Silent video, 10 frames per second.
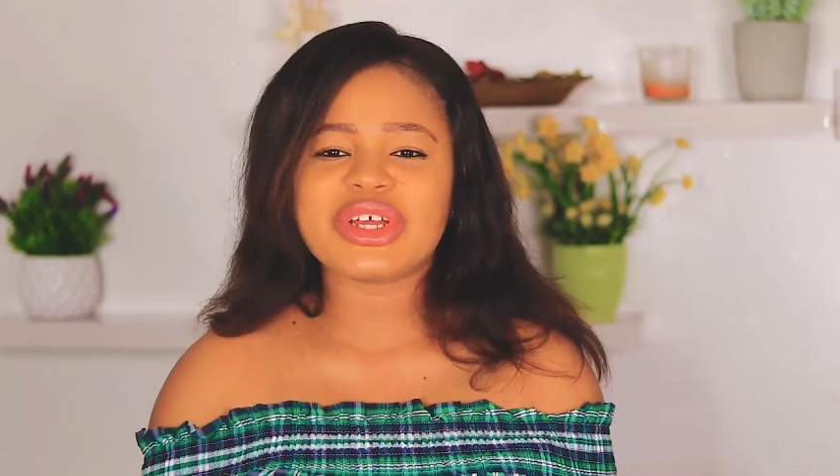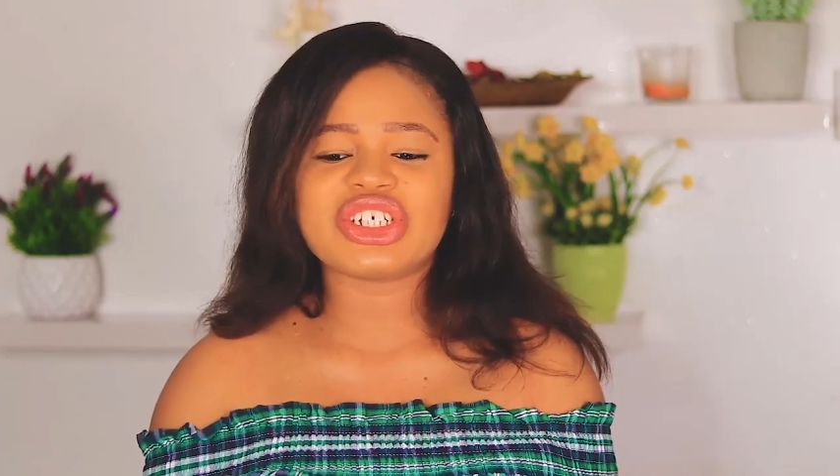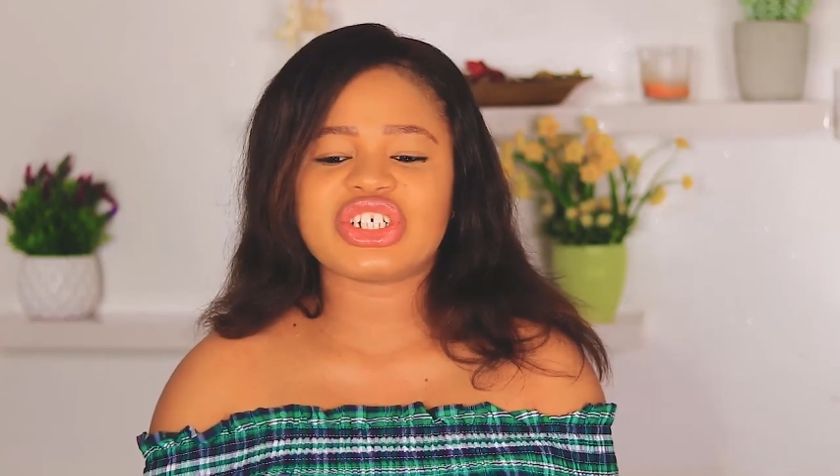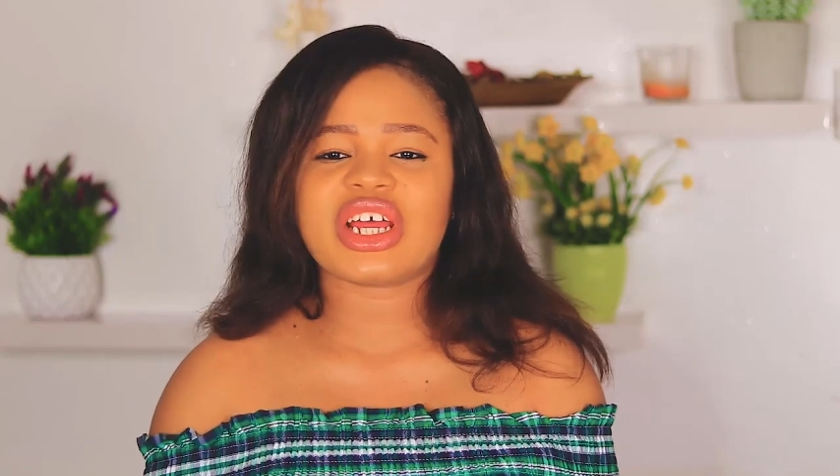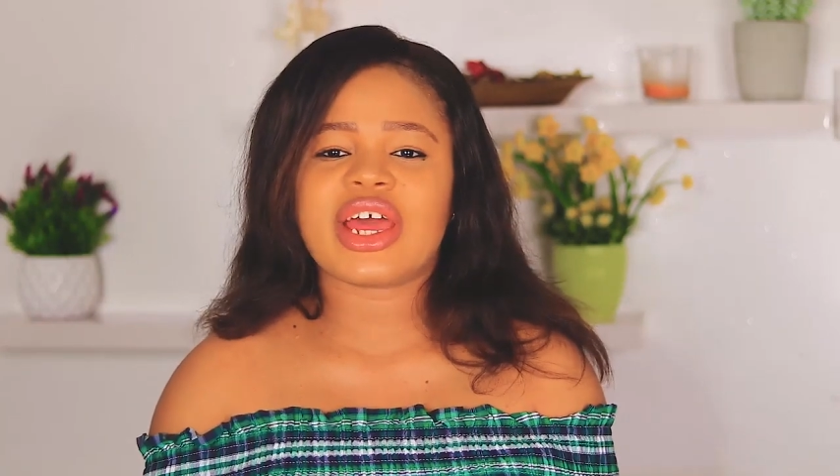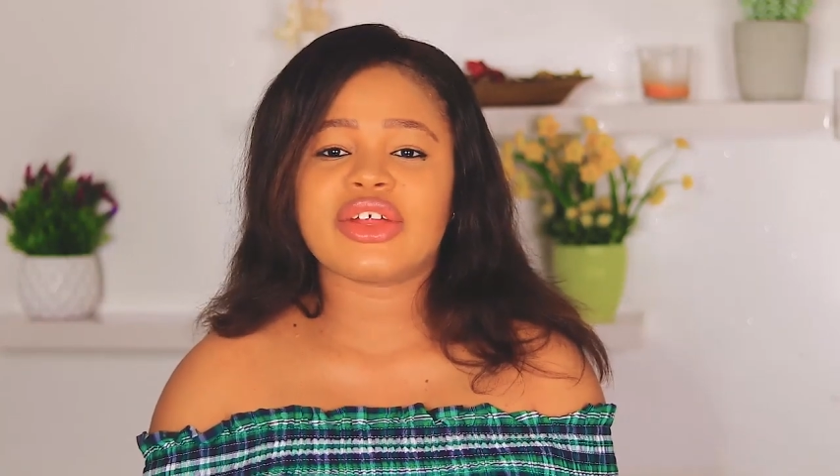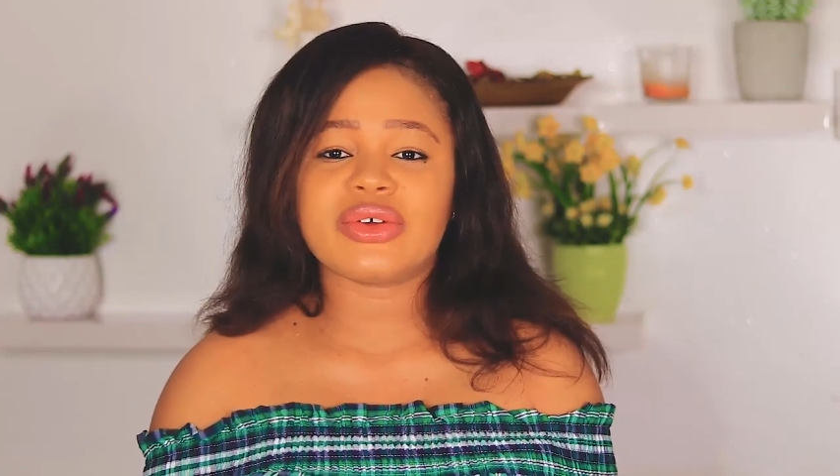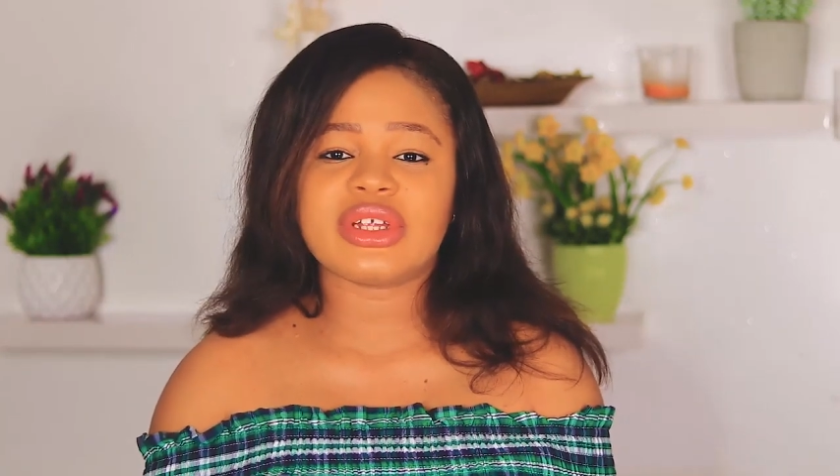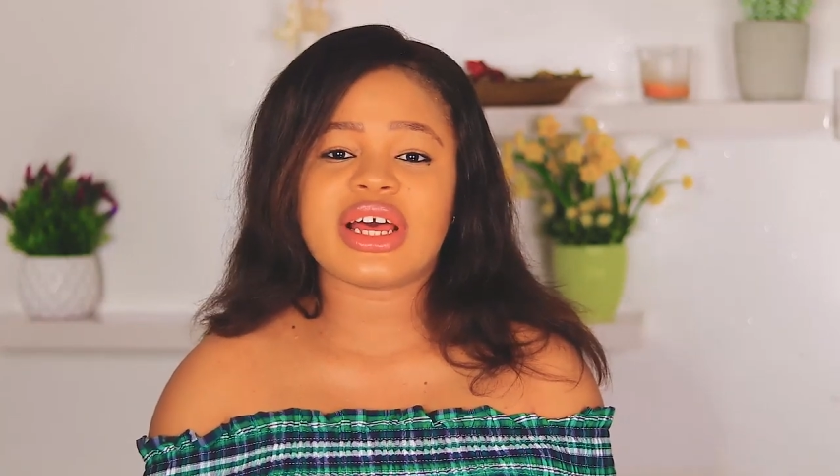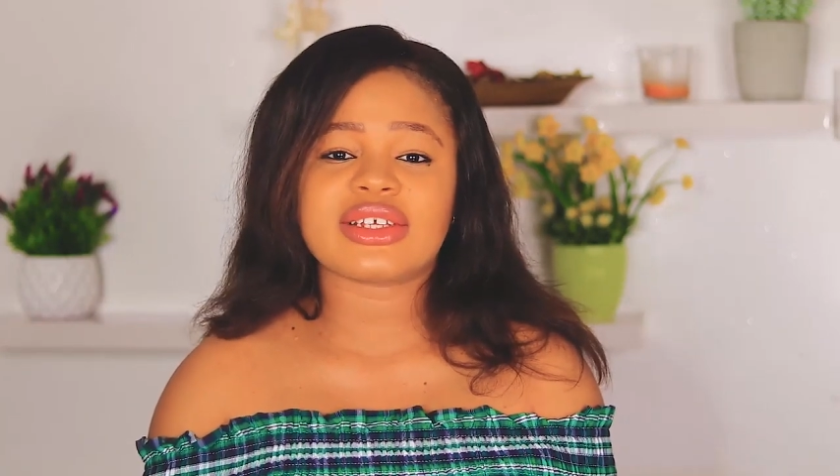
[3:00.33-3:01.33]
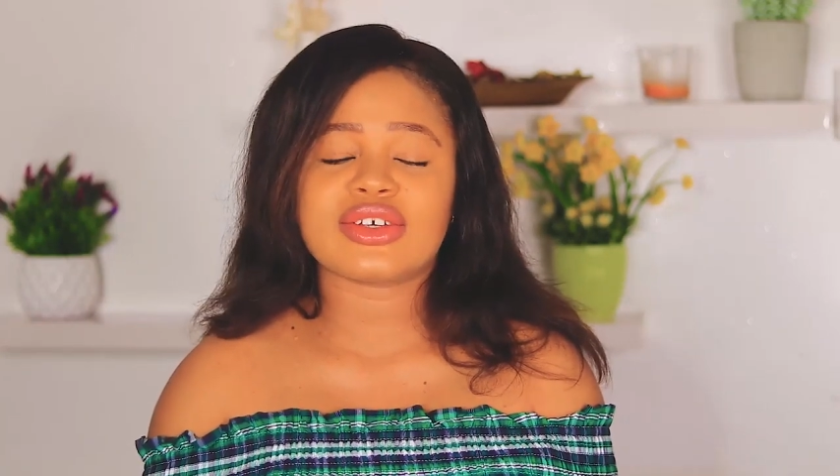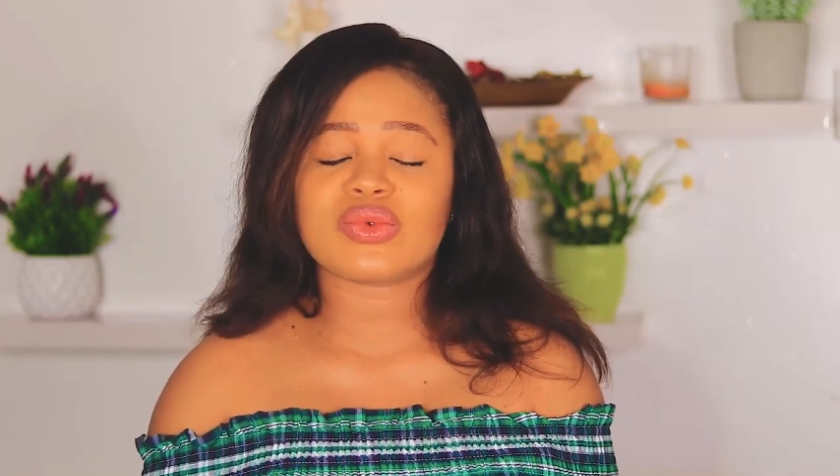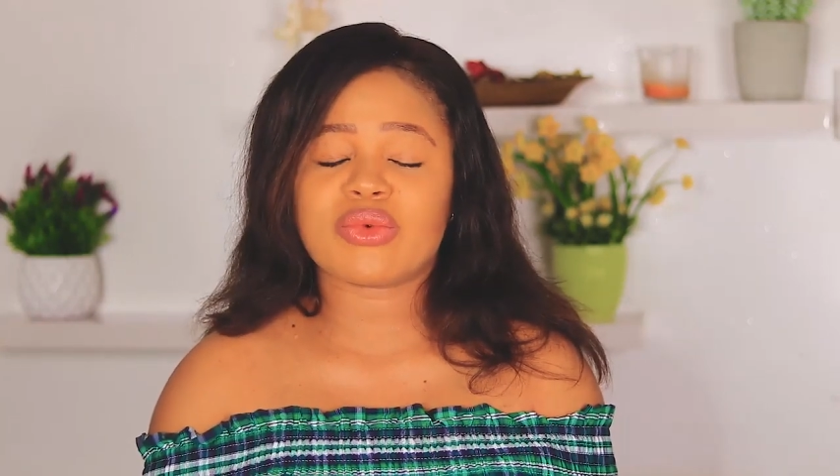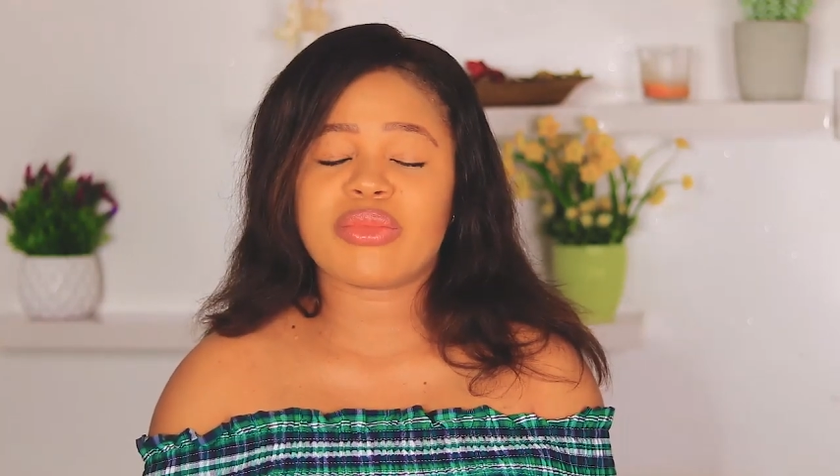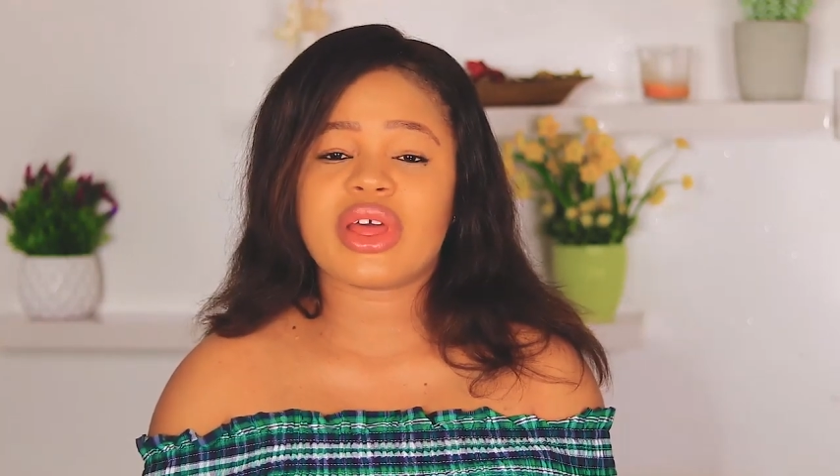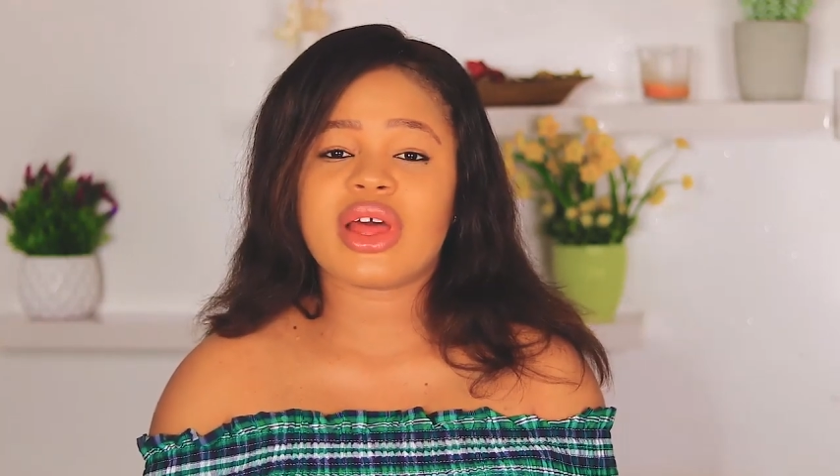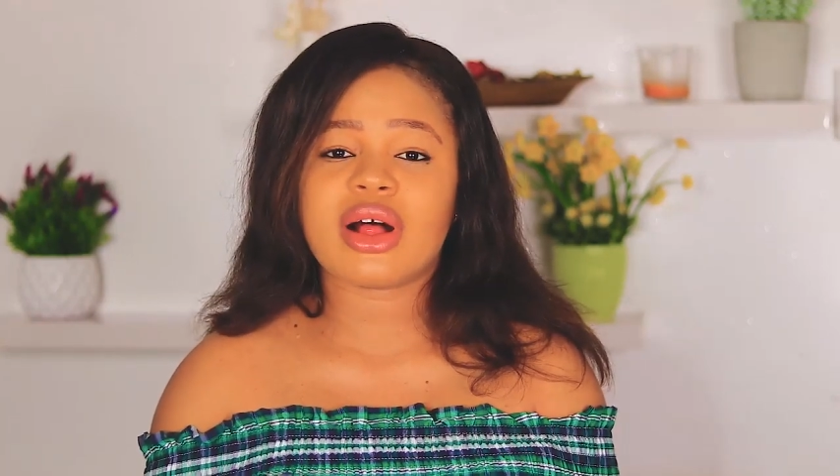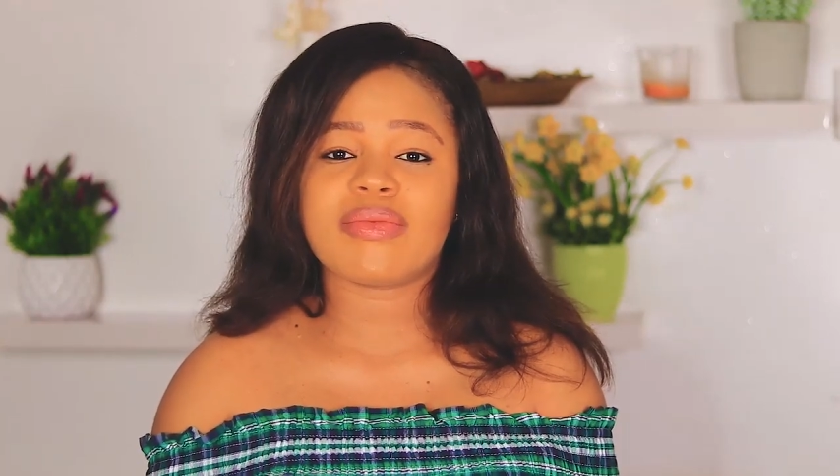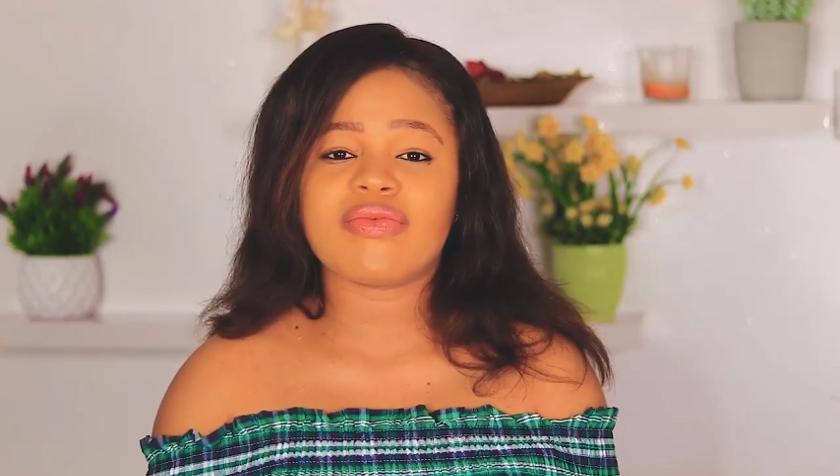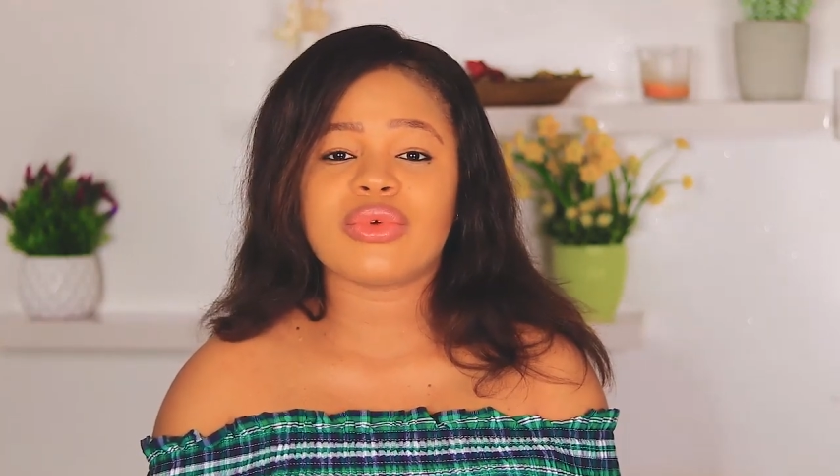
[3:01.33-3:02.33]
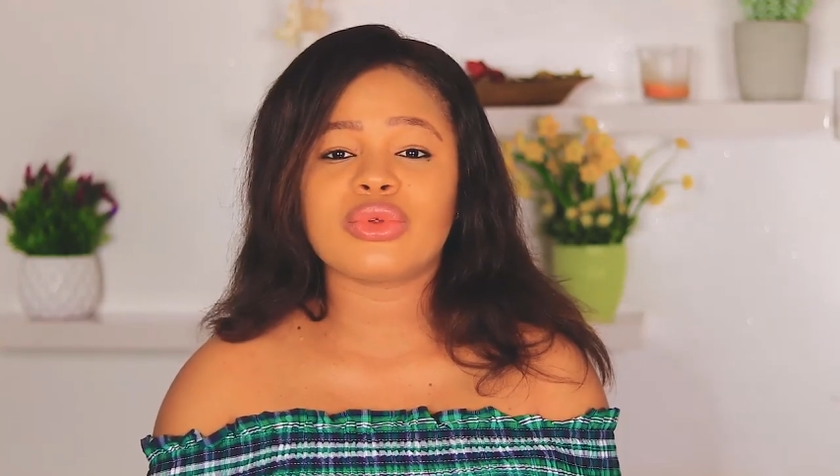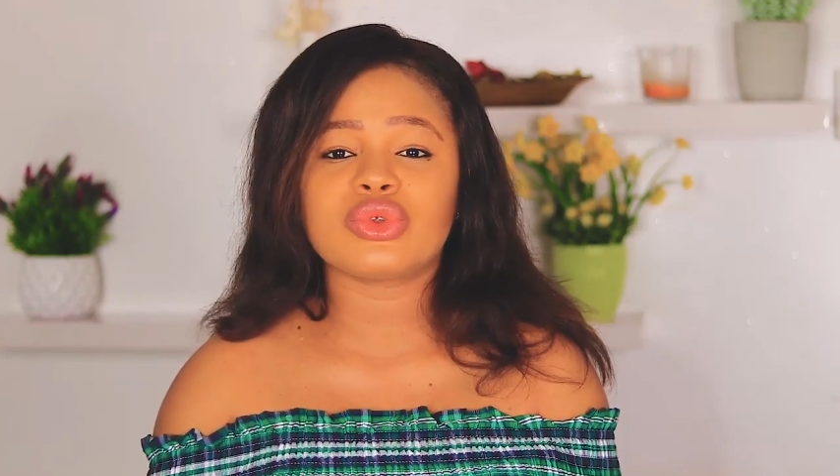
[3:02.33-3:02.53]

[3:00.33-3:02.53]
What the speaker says: which I know that it will be helpful